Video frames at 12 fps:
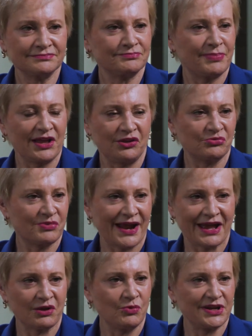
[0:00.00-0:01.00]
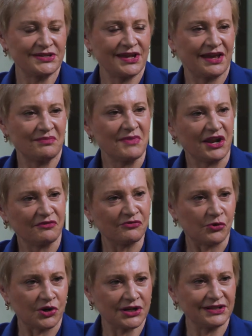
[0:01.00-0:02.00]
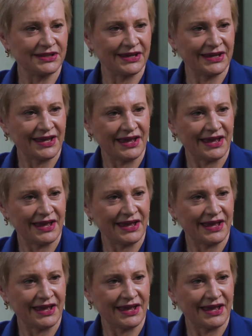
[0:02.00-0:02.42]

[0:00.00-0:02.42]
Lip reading: bell rang one day, metaphorically,